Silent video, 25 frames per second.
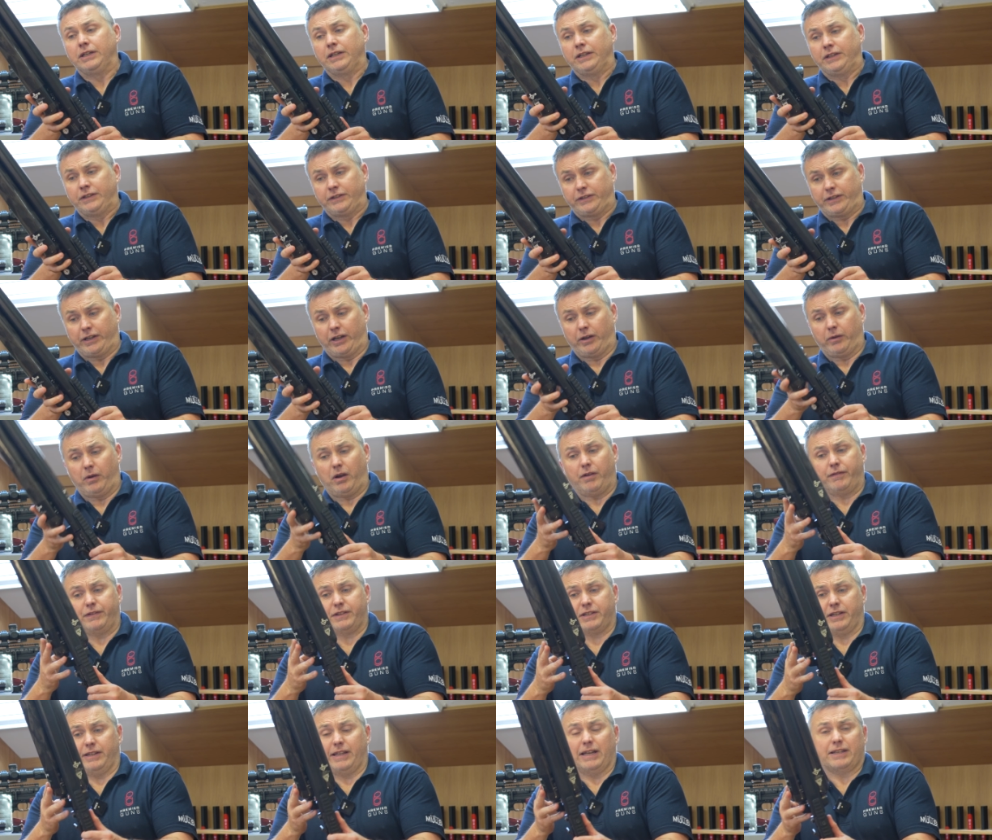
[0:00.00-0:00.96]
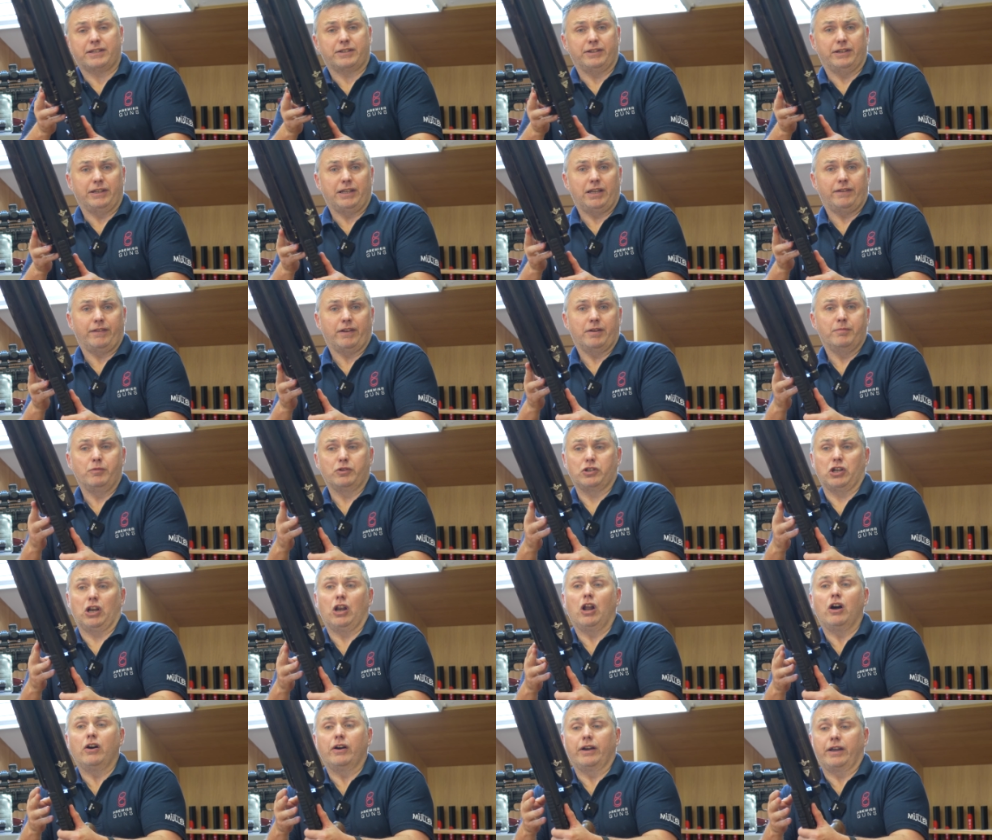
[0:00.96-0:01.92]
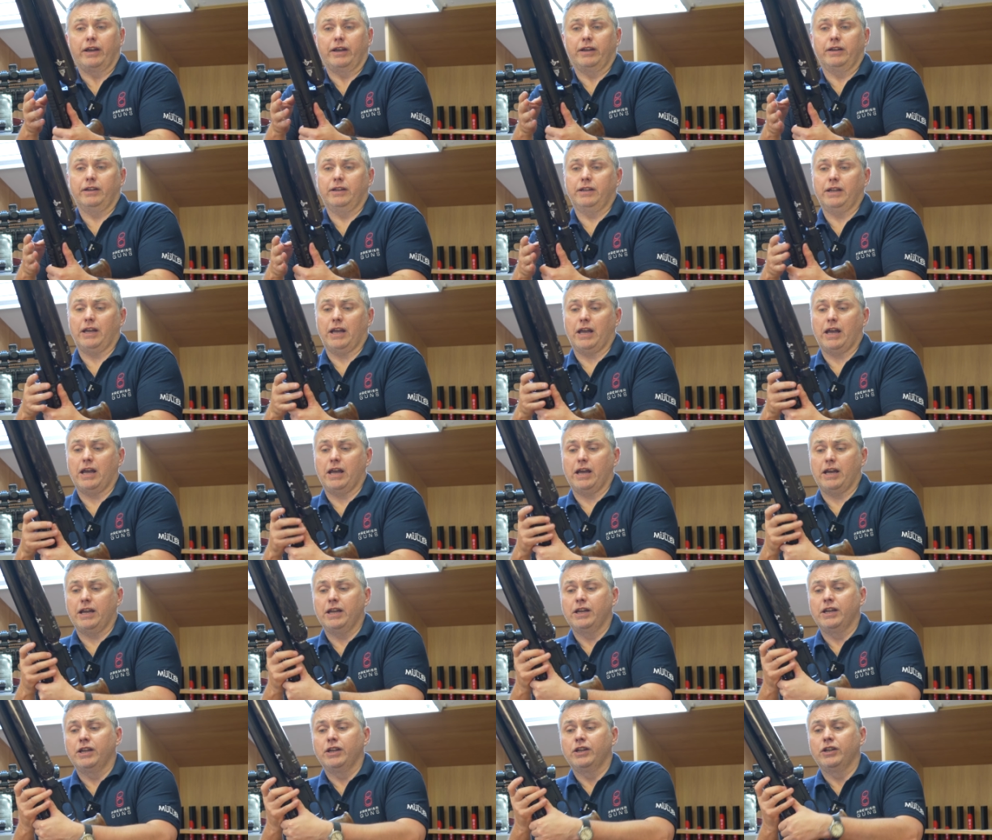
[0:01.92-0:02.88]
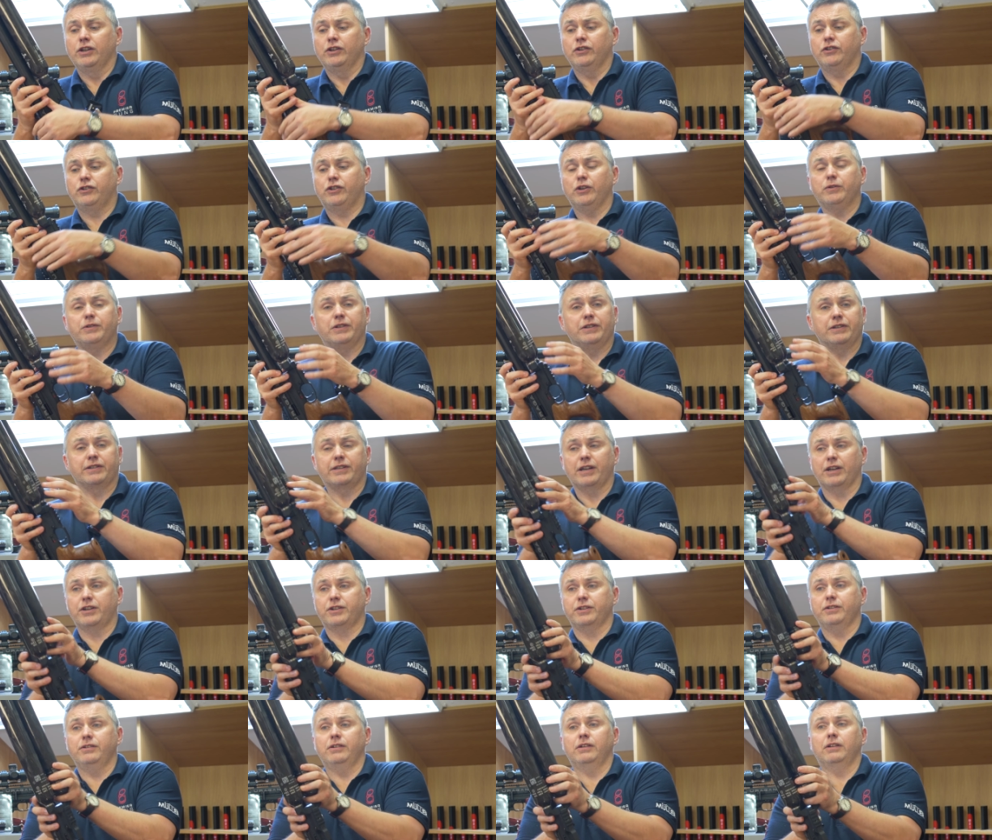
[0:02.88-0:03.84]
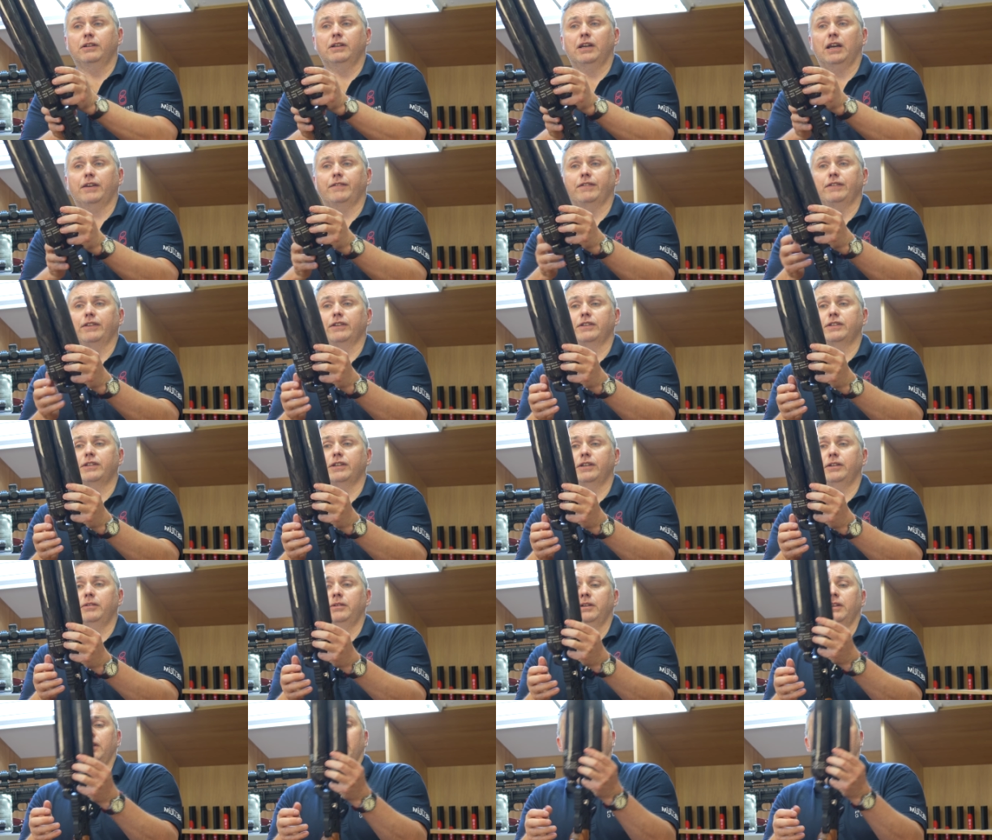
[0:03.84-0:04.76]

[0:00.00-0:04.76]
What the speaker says: So obviously that's going to give you a much longer shooting session, having the two.